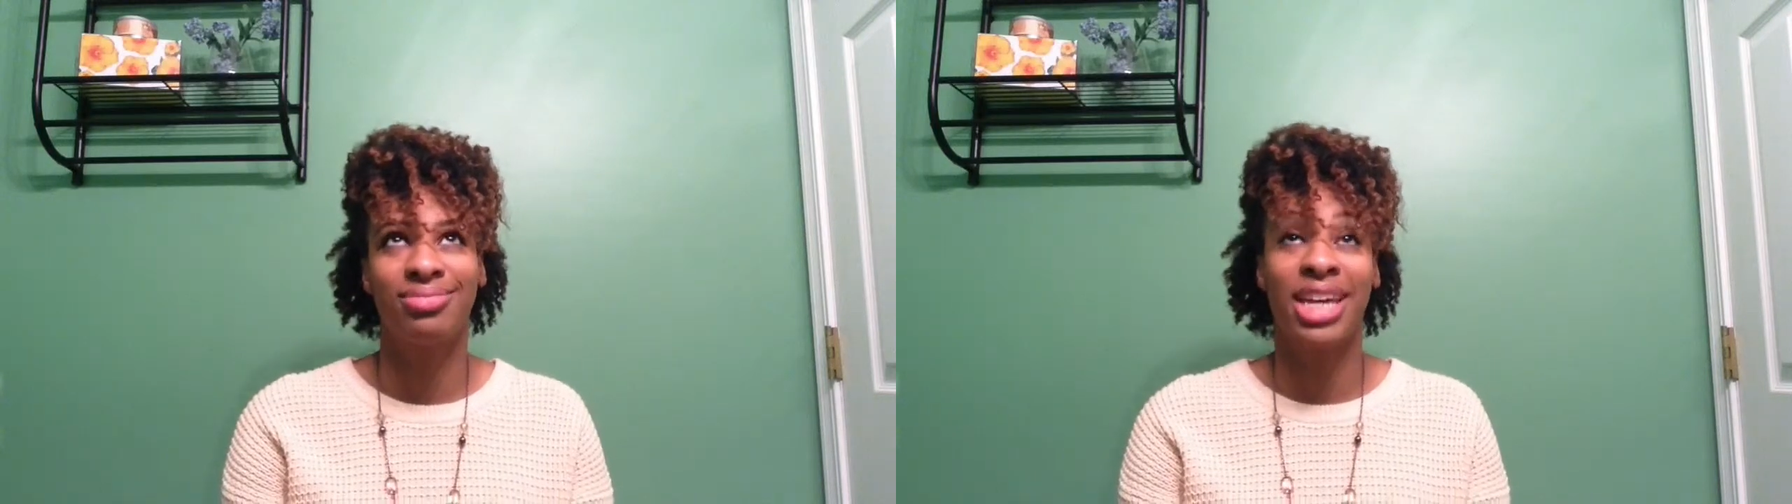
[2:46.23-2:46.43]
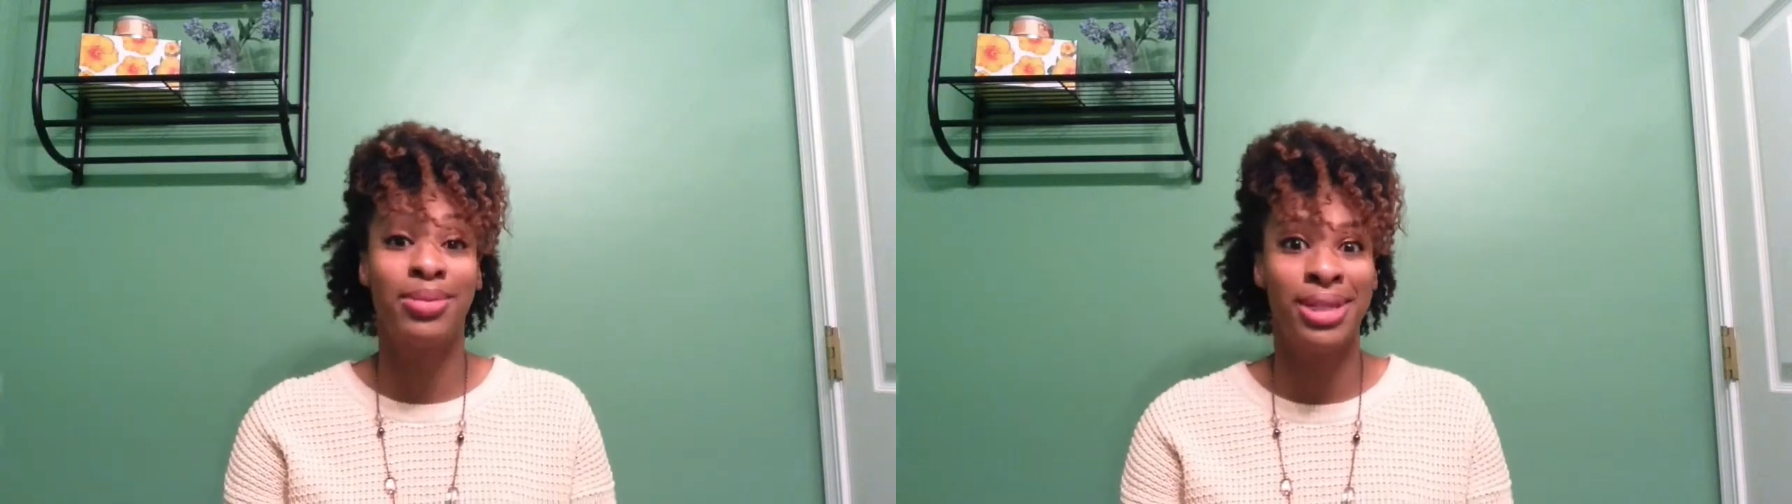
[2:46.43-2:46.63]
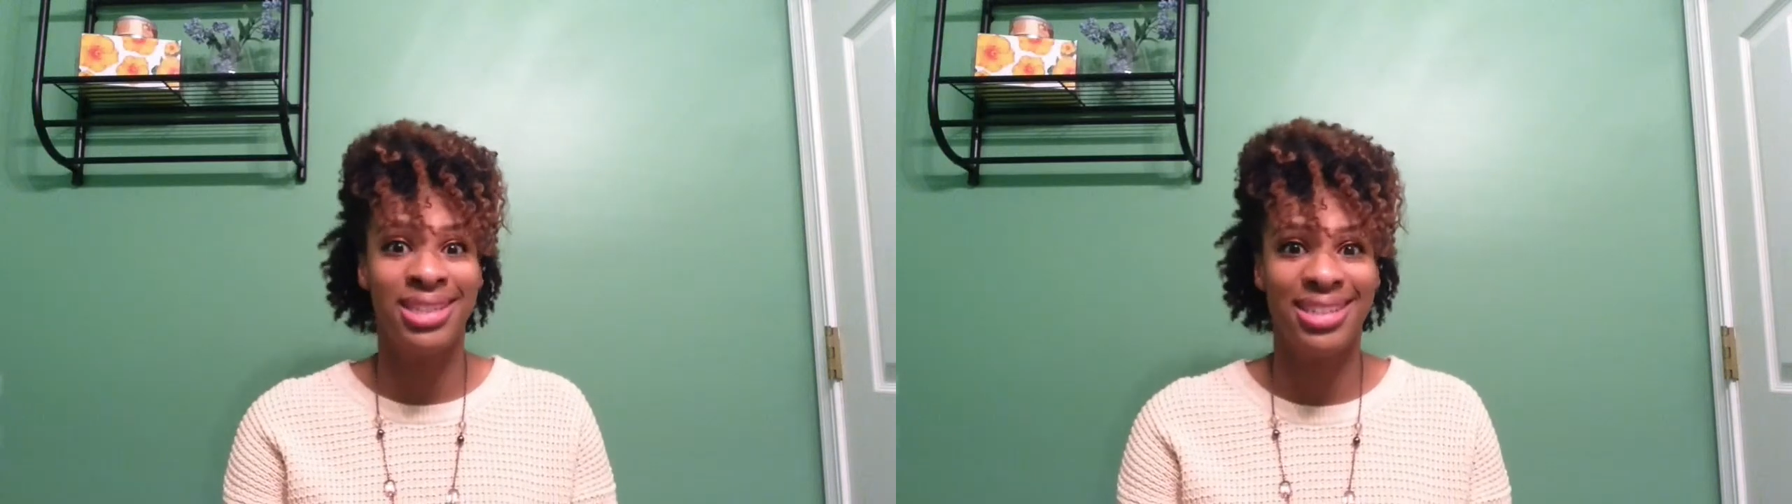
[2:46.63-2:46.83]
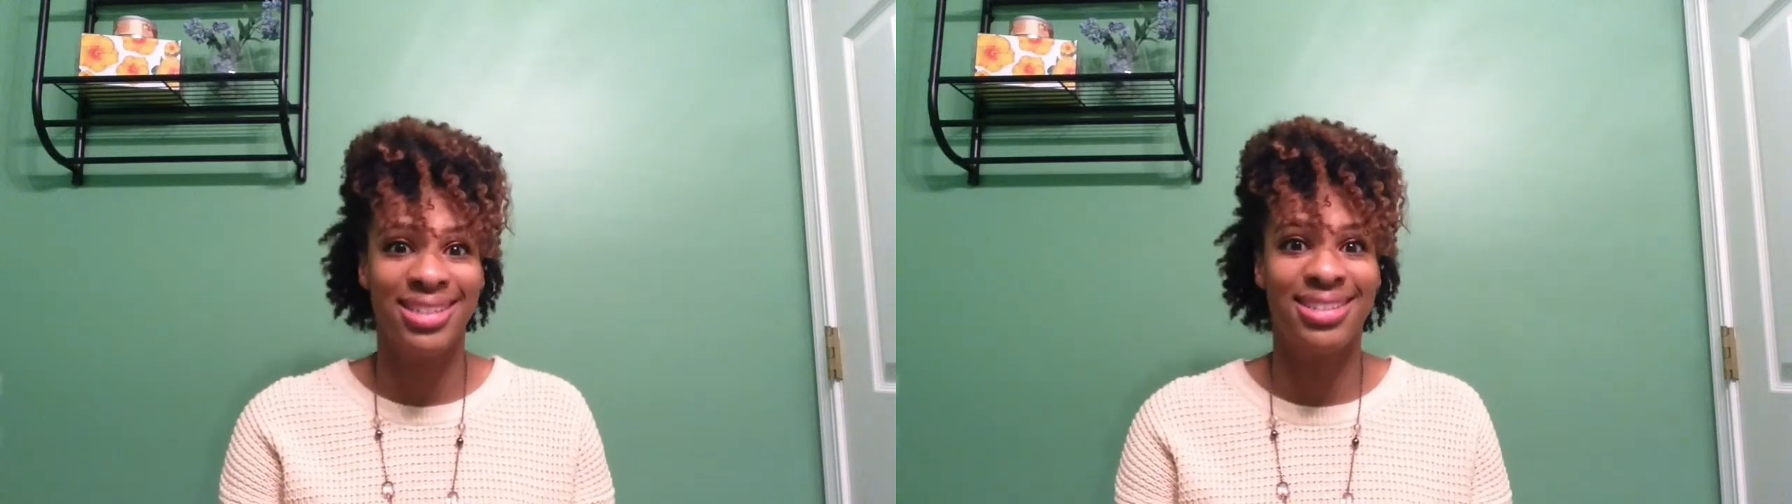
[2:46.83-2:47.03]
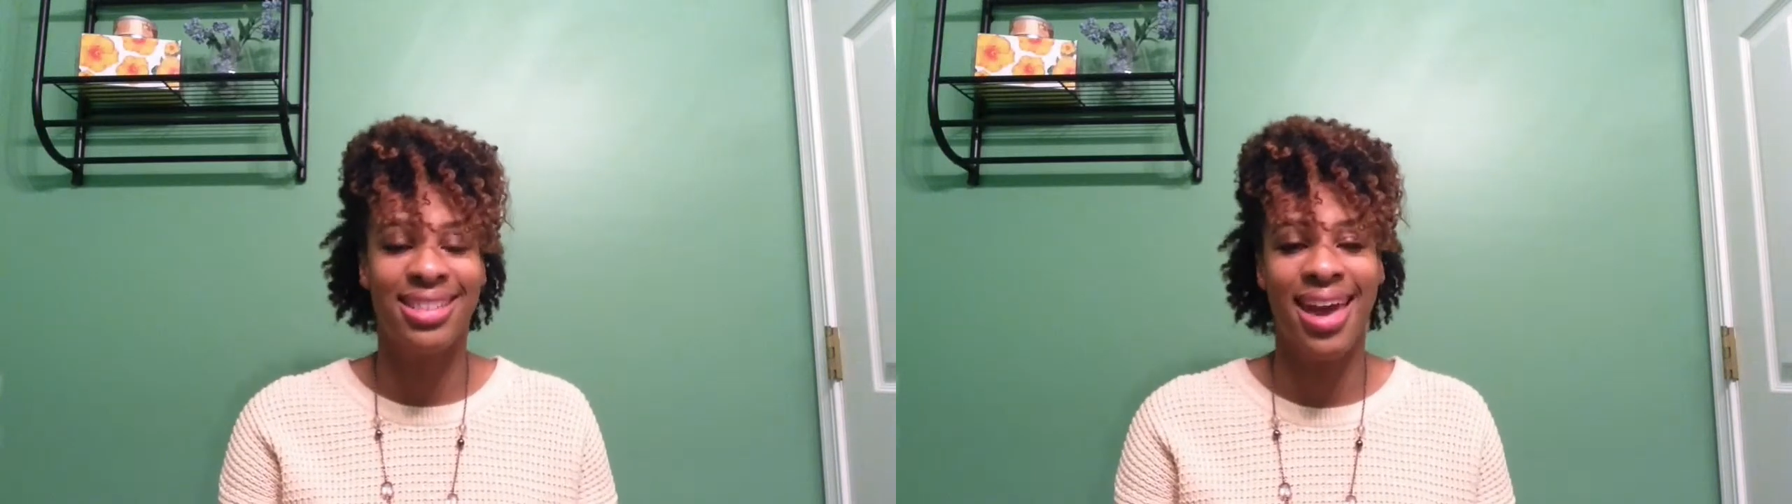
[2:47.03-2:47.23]

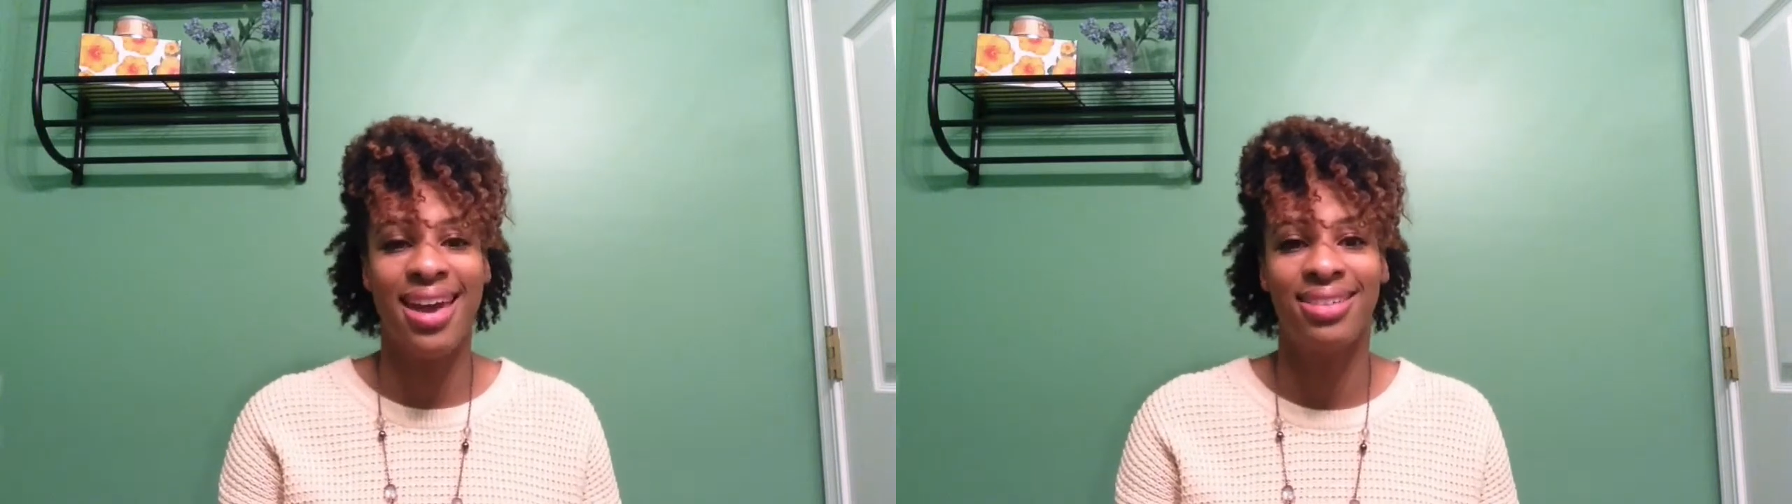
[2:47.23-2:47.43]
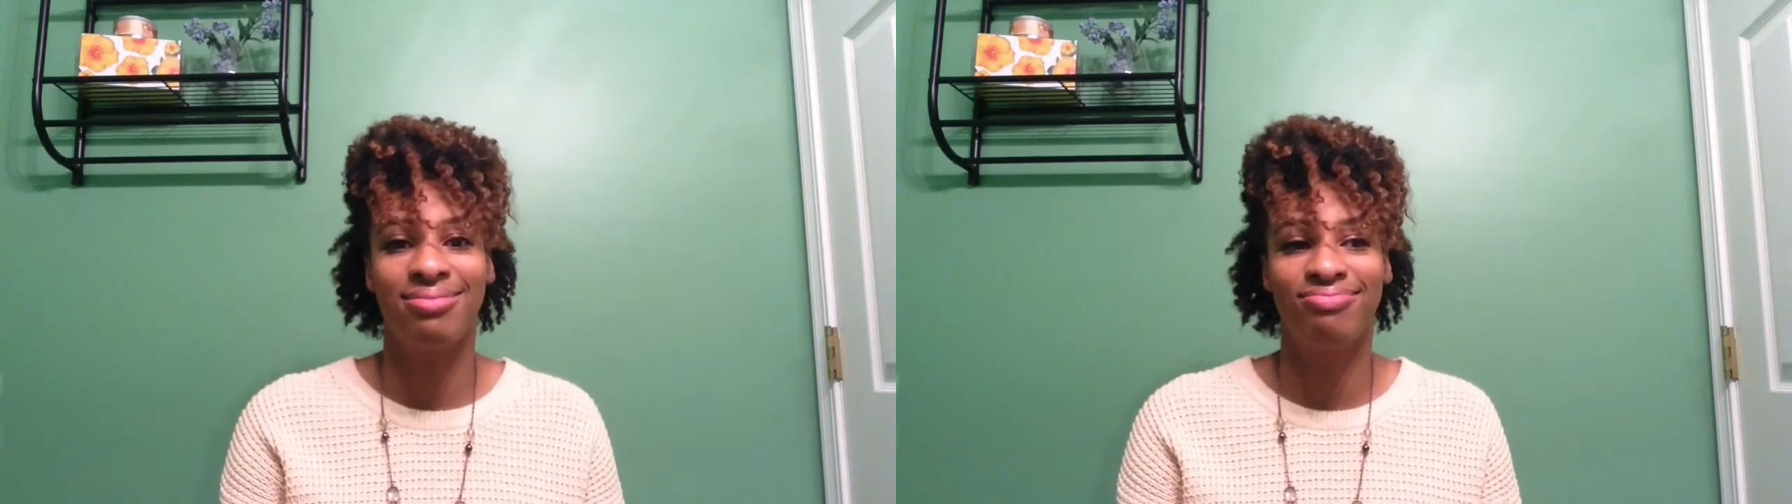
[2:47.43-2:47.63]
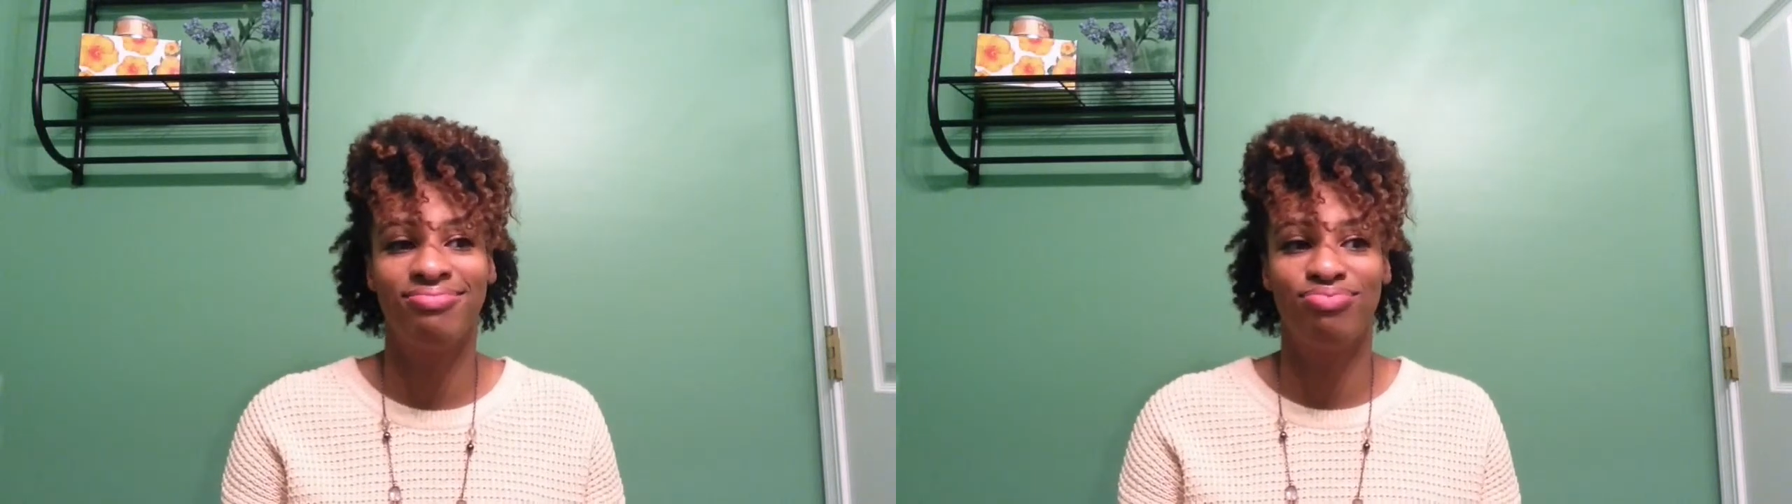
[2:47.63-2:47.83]
images that